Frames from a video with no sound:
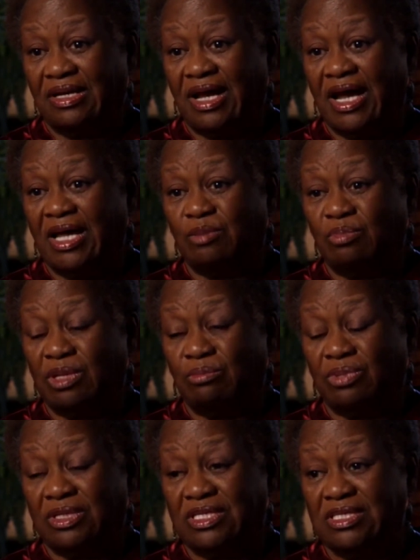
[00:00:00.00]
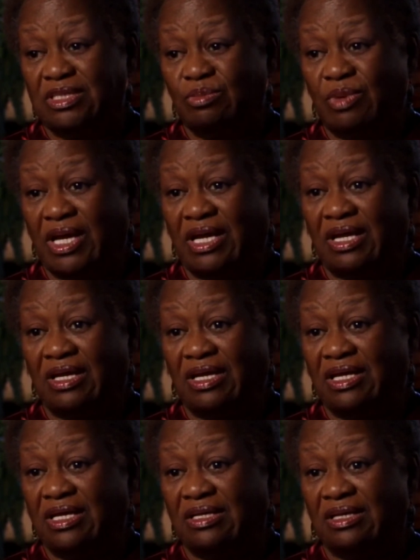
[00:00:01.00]
Now, I had been
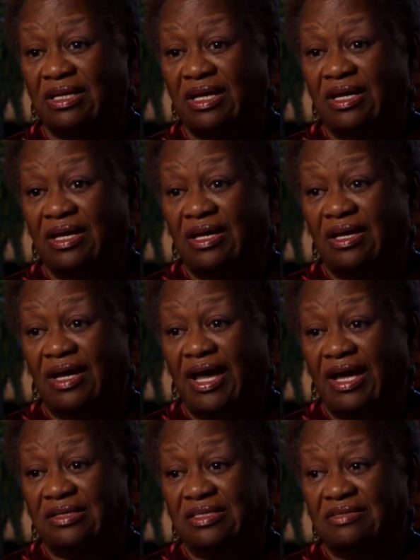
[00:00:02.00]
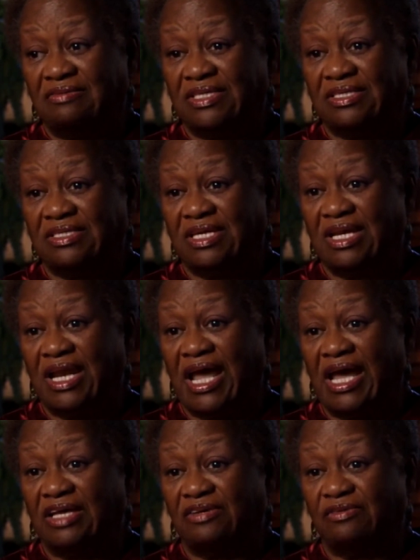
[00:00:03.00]
participating in activities in
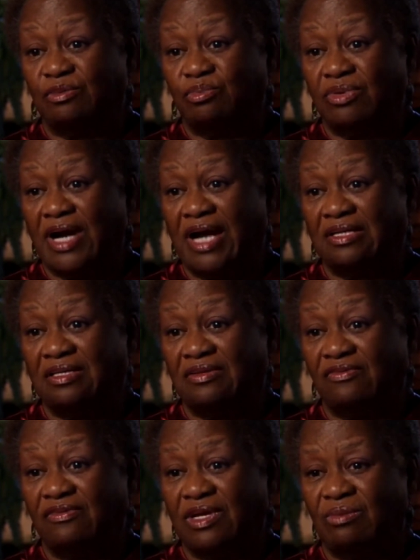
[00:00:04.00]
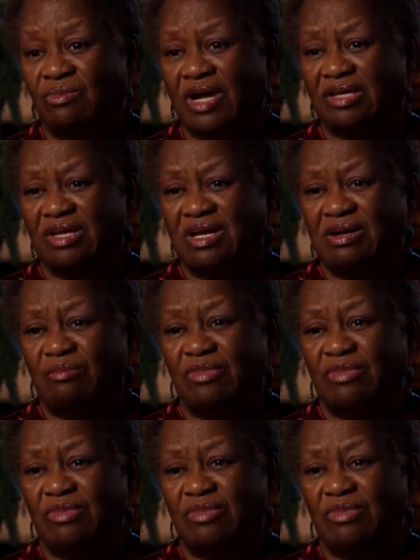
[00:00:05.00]
Nashville prior to the Freedom Ride,